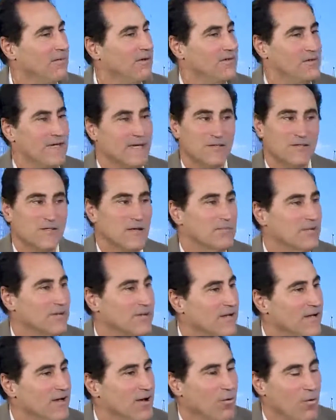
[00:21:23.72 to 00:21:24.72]
I'm going to tell you
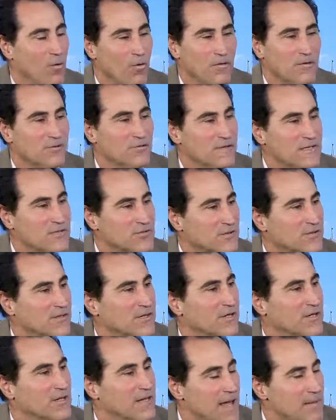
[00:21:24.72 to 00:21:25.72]
something. All these things are
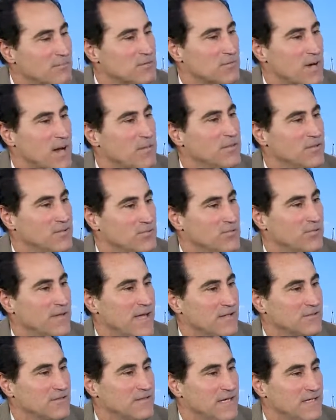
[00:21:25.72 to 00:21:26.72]
going to collapse probably in
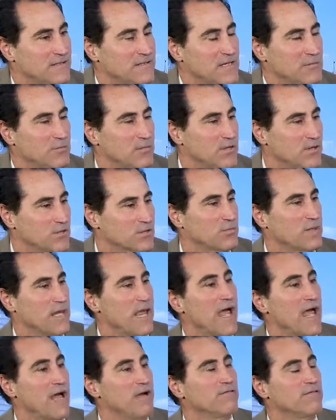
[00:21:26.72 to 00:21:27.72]
2018 because we
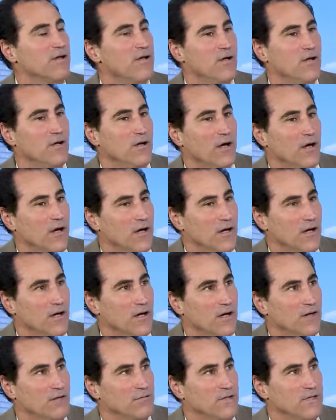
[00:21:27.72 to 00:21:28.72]
have
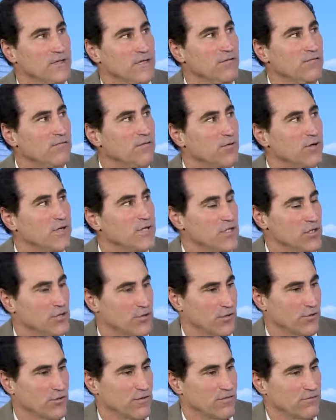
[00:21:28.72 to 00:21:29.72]
an inverted
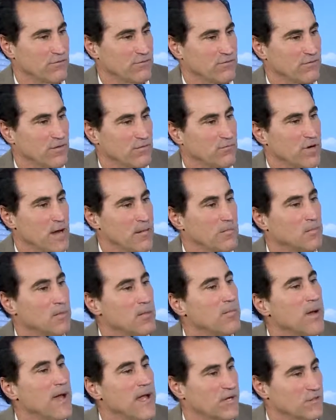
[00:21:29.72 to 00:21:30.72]
yield curve
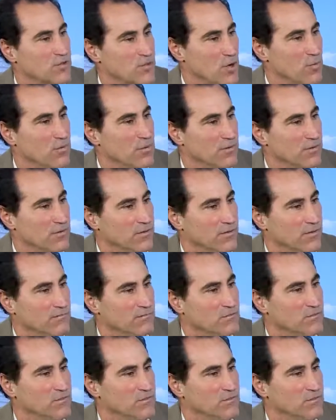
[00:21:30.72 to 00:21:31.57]
probably by October of